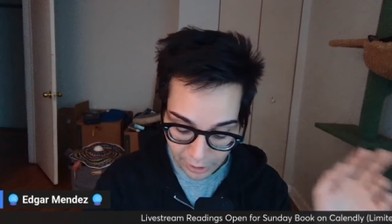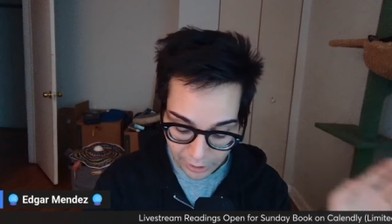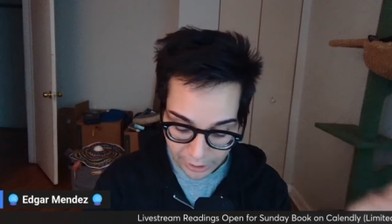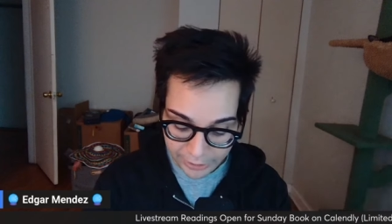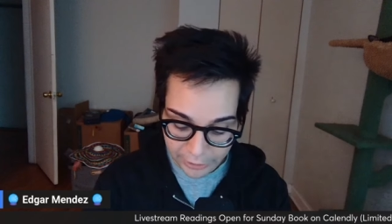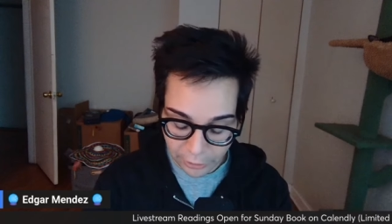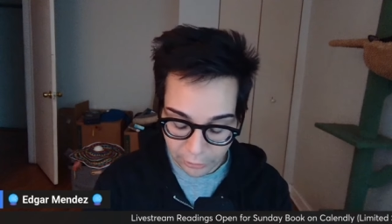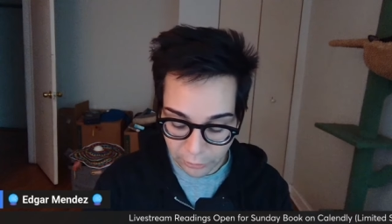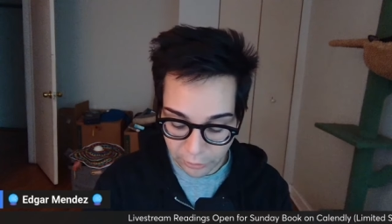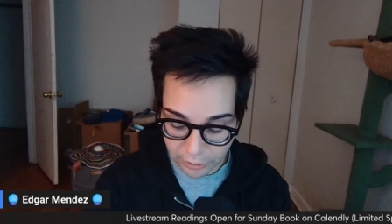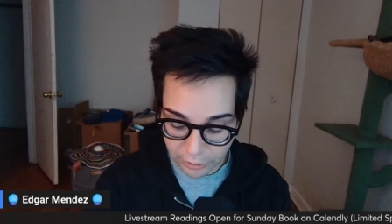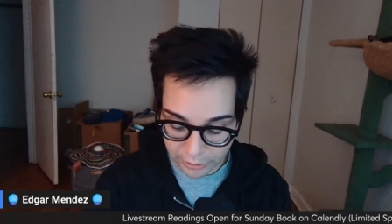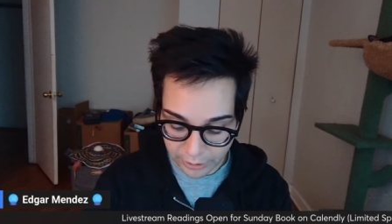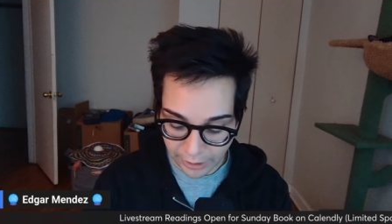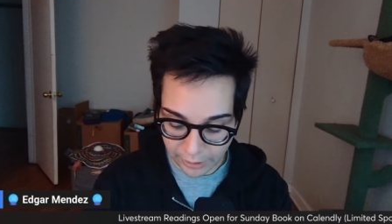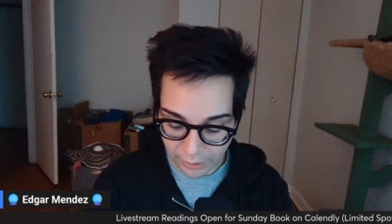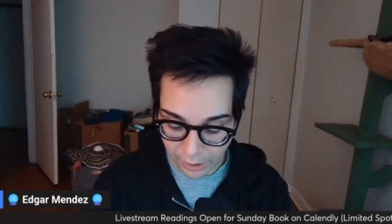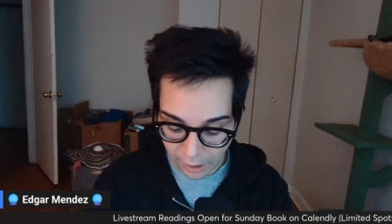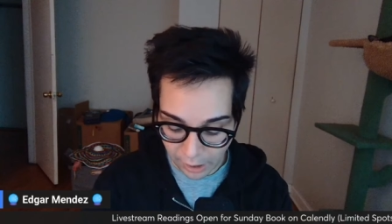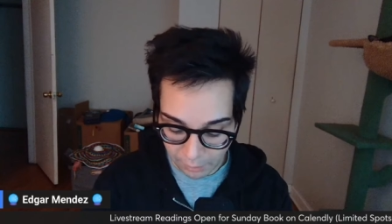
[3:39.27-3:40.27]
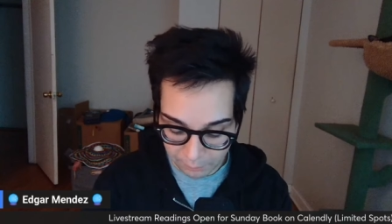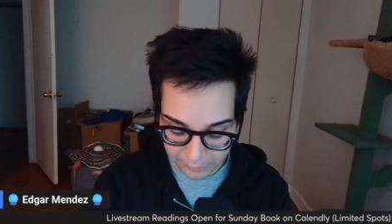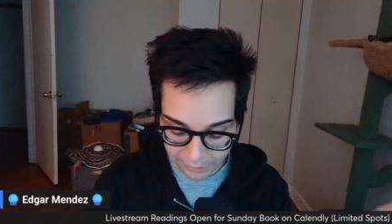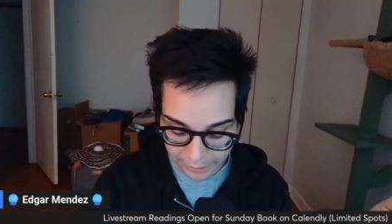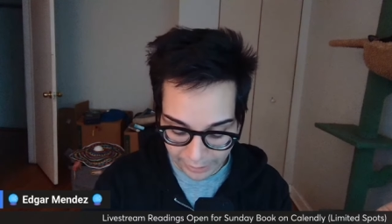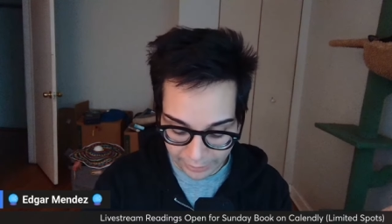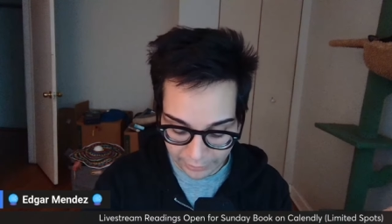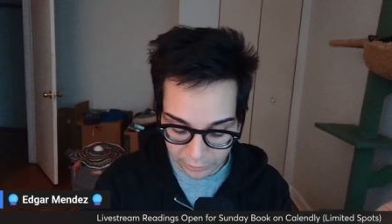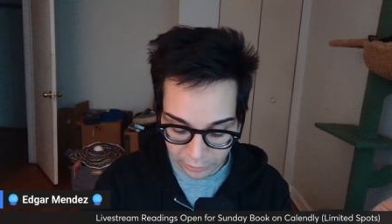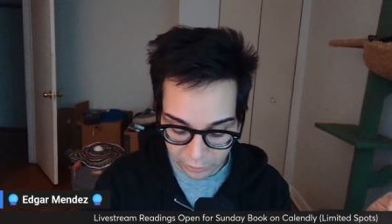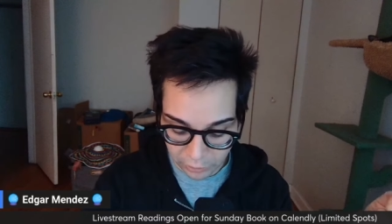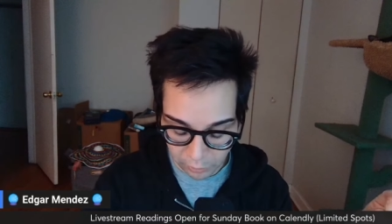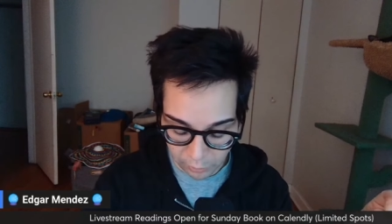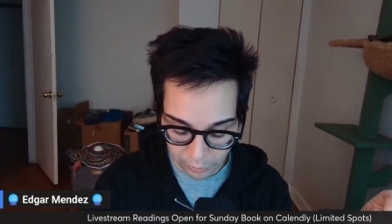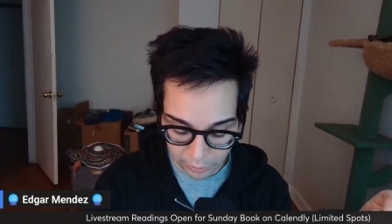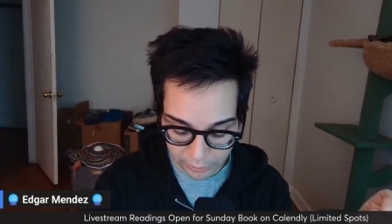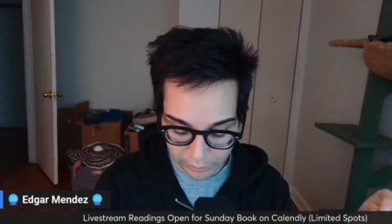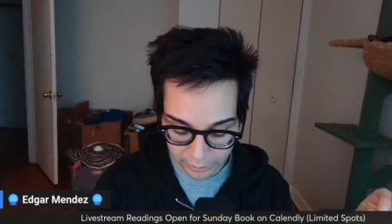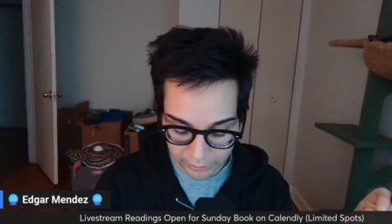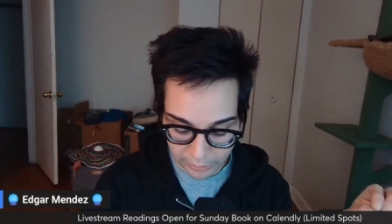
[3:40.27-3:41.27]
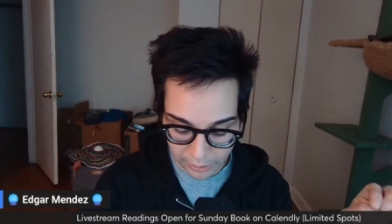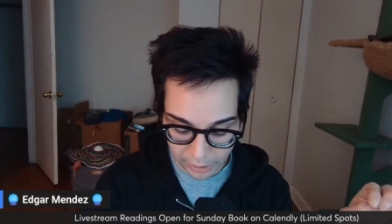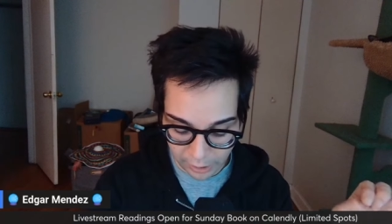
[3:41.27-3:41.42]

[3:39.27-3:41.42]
It's interesting. Um, the Ace of Swords is